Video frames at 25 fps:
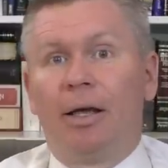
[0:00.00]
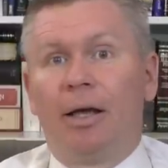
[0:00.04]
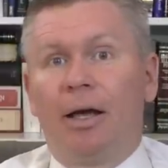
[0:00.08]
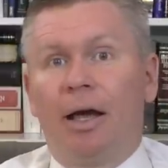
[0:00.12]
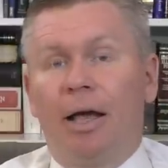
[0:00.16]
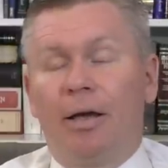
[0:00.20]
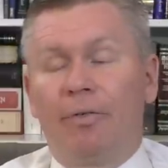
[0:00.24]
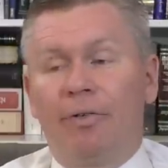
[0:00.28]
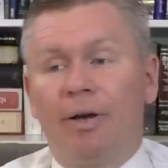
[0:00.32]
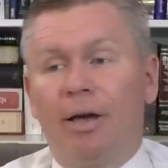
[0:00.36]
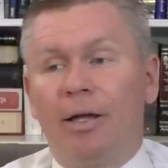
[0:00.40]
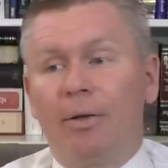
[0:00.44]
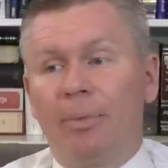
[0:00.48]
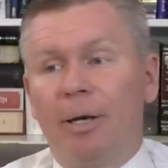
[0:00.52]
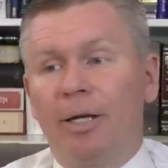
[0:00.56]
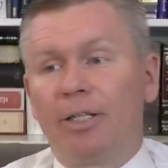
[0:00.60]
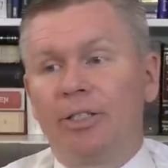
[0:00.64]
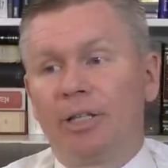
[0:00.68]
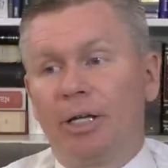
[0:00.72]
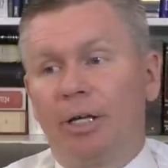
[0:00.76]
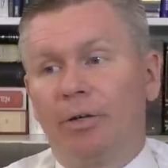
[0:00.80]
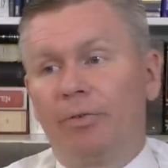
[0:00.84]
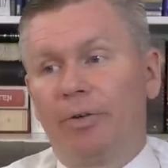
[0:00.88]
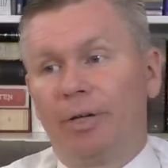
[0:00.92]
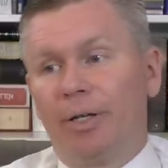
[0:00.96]
I find
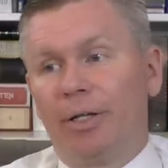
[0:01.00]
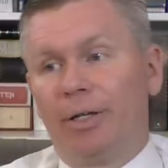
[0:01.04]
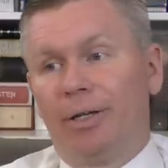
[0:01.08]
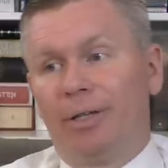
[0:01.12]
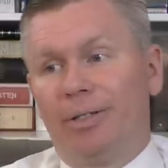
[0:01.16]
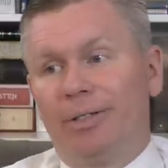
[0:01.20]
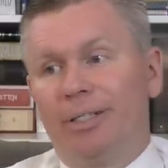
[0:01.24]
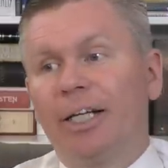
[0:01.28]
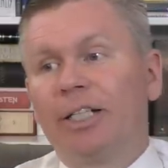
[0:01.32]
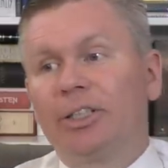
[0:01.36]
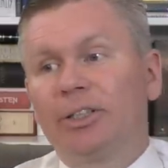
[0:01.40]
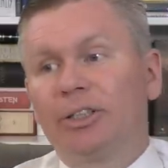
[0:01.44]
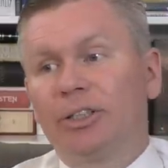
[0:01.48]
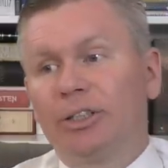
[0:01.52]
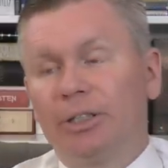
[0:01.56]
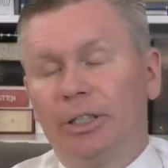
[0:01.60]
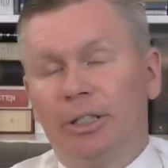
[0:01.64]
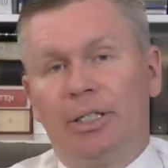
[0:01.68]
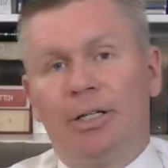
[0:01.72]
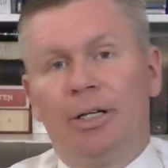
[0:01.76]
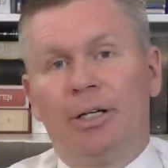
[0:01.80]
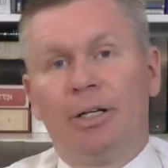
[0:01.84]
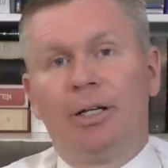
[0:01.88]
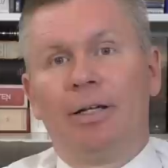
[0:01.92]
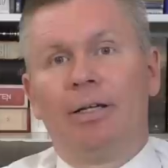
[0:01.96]
myself in
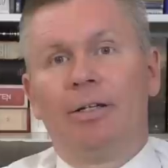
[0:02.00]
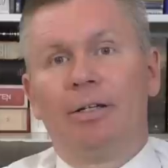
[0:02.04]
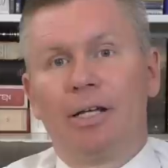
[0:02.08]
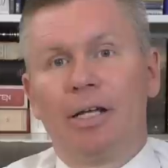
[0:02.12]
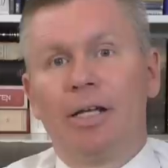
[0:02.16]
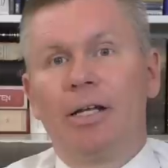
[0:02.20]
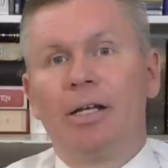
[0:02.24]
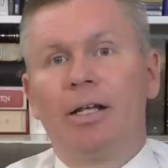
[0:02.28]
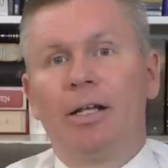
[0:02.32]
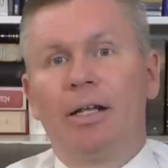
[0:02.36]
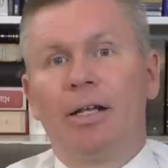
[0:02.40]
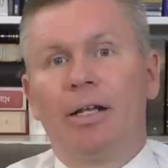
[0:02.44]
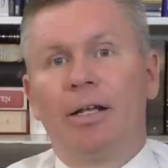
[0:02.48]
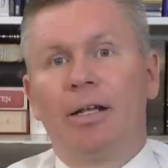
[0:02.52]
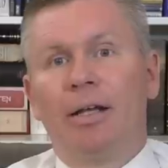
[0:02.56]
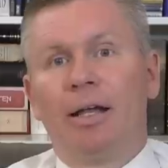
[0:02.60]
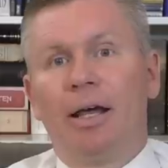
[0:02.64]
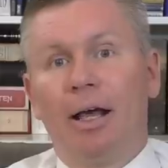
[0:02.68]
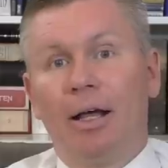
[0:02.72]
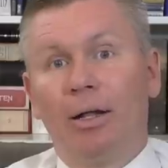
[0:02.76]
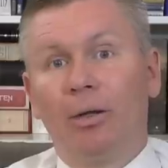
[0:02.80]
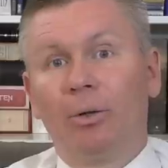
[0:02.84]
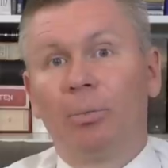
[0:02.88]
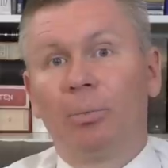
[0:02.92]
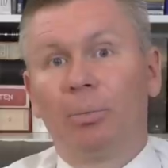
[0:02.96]
addiction, needing
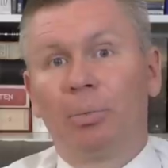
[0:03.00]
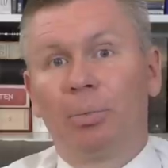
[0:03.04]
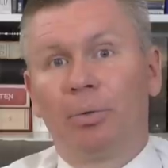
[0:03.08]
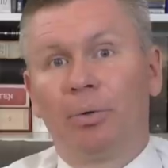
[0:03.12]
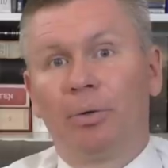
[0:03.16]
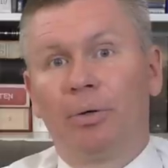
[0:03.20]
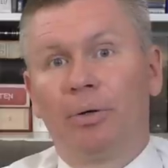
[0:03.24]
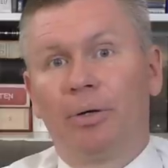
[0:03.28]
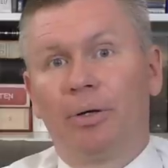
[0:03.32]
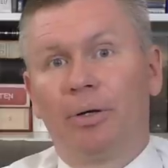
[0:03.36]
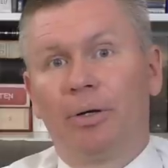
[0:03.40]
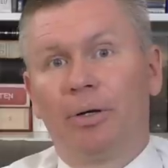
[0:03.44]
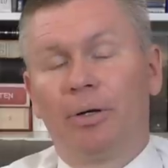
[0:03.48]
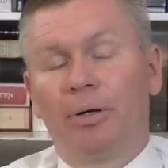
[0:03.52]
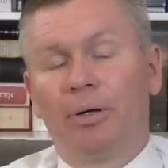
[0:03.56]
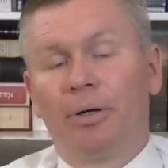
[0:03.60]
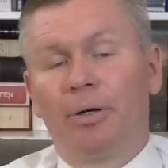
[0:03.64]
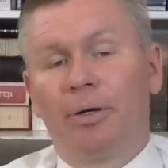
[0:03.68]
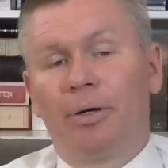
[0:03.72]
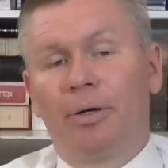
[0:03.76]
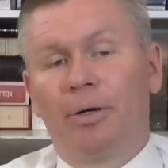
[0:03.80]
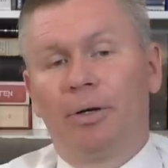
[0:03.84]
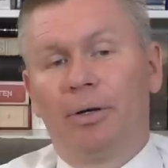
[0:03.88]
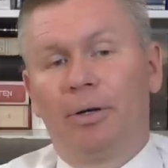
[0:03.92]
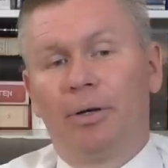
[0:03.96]
help
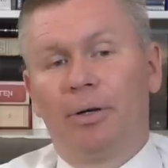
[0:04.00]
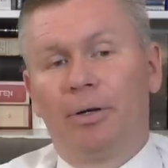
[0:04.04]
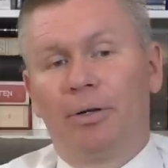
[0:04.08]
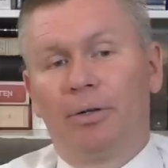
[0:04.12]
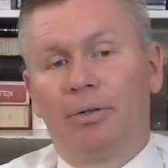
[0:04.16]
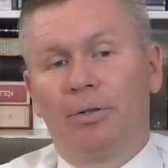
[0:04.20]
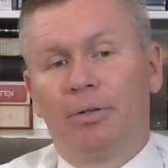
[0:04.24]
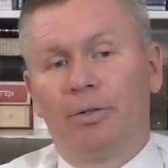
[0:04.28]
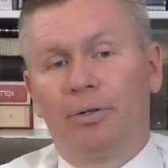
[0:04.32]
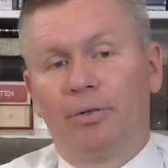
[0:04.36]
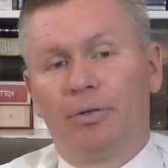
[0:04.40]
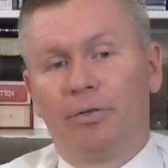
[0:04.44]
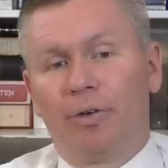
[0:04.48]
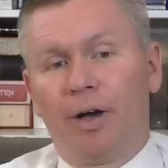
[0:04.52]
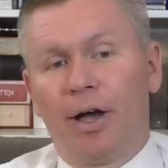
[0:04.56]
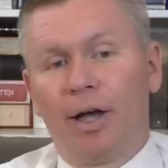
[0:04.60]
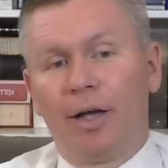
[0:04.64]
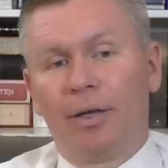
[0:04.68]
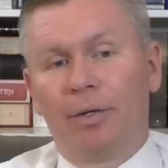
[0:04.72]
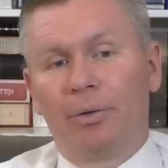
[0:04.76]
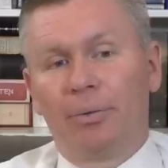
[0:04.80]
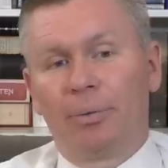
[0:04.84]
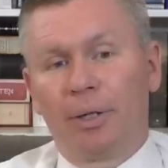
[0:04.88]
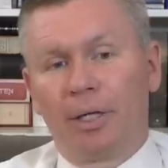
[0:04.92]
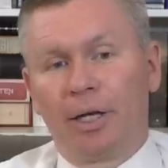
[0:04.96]
to
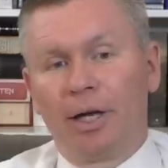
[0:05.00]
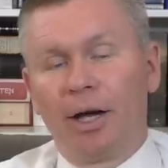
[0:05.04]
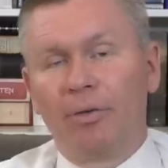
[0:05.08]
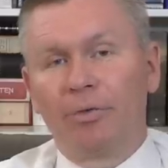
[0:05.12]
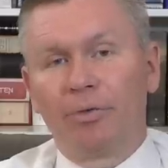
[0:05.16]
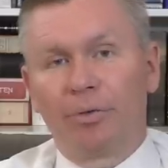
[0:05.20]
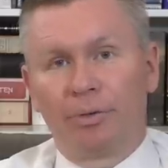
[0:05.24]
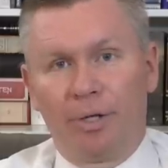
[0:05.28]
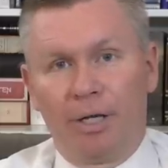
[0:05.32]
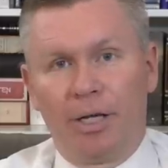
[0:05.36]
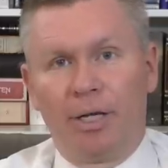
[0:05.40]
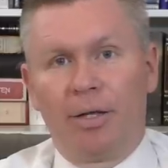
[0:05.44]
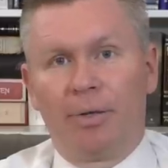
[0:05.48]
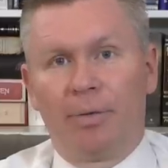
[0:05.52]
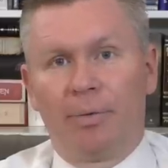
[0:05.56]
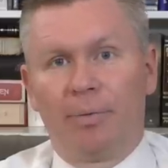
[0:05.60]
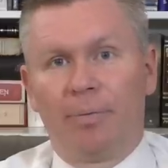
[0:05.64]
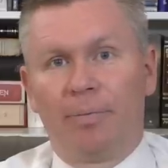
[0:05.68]
find recovery.